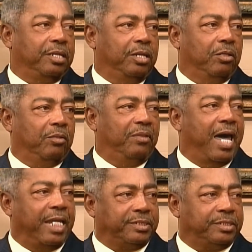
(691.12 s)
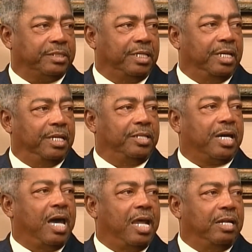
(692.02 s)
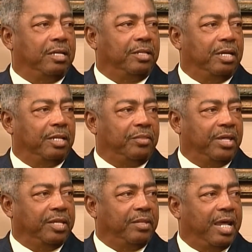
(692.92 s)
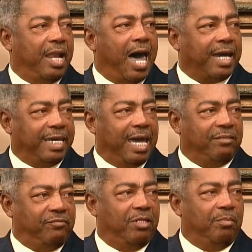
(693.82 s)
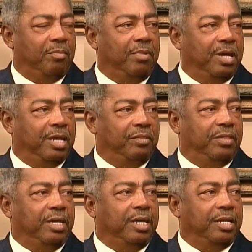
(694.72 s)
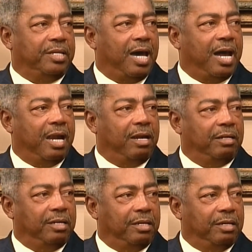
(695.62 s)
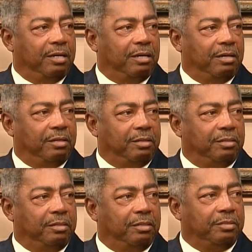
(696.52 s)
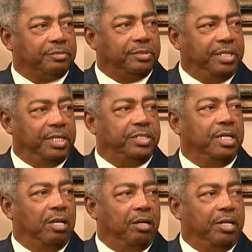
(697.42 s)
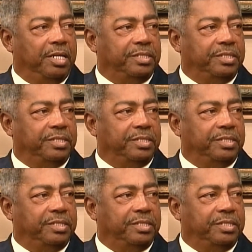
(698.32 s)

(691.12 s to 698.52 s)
You know, that's the kind of thing that I get from the entire teaching and learning